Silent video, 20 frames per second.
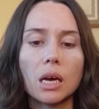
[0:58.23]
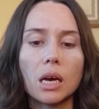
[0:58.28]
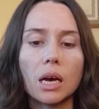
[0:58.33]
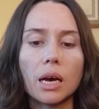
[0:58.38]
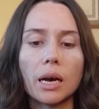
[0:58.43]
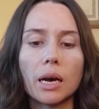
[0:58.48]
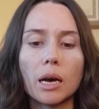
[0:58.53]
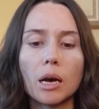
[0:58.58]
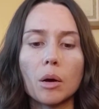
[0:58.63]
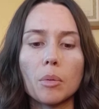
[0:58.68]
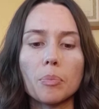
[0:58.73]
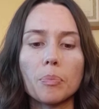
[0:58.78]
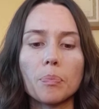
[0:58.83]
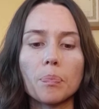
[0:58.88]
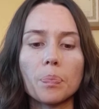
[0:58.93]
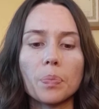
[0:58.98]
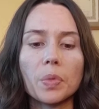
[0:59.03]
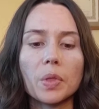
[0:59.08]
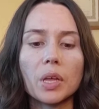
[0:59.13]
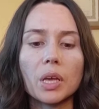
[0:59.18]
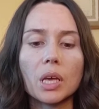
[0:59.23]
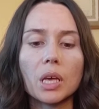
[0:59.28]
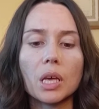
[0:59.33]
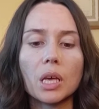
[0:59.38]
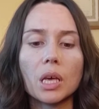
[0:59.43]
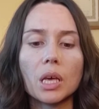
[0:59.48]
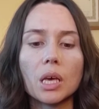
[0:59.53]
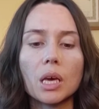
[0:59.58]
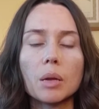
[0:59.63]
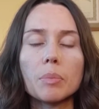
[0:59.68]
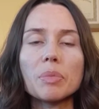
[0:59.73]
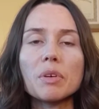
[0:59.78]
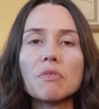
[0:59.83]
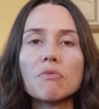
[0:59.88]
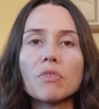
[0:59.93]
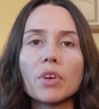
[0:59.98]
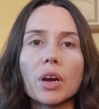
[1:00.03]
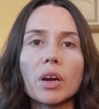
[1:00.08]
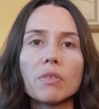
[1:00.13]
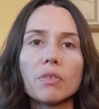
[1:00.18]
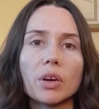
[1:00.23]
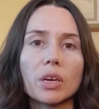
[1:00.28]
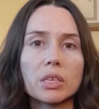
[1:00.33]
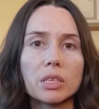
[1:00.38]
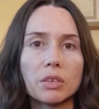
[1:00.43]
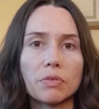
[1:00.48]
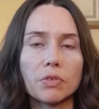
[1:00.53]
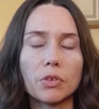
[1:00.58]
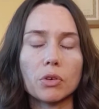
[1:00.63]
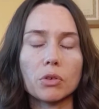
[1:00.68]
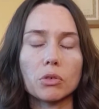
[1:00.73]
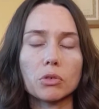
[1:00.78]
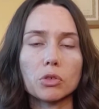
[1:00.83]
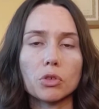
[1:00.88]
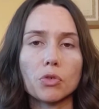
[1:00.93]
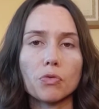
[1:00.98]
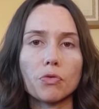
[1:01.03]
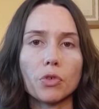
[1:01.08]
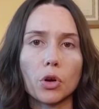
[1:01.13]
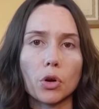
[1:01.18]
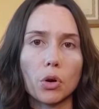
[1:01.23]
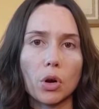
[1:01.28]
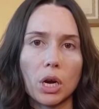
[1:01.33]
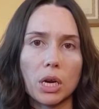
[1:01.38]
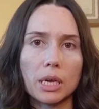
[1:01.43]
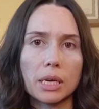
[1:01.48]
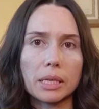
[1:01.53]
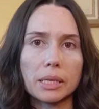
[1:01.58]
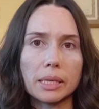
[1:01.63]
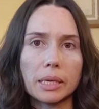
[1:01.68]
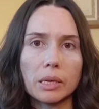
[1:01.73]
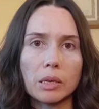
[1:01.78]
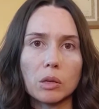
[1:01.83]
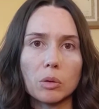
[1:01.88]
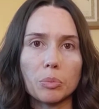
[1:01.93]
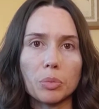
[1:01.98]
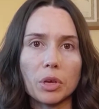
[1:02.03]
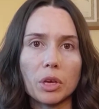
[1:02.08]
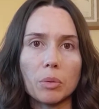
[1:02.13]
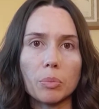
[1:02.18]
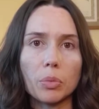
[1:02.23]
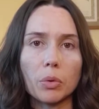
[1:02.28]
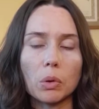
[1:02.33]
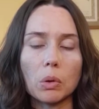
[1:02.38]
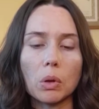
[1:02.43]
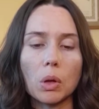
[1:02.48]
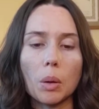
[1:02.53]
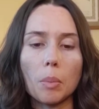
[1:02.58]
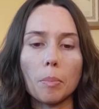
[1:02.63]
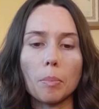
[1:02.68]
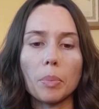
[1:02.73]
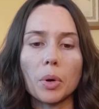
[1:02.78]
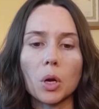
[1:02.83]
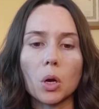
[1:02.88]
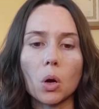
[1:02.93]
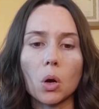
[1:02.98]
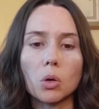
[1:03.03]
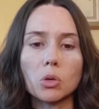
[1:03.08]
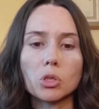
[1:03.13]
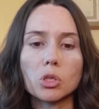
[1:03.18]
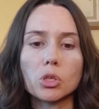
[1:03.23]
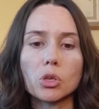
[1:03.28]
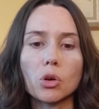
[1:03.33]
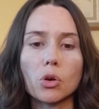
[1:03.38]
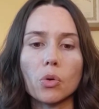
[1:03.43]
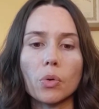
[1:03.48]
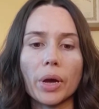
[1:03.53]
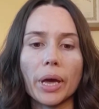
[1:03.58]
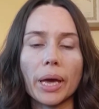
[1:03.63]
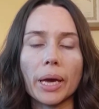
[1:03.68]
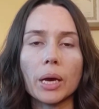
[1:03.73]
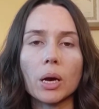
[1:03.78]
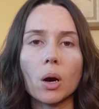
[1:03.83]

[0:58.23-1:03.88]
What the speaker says: can be very, very difficult for chronically ill people, but also a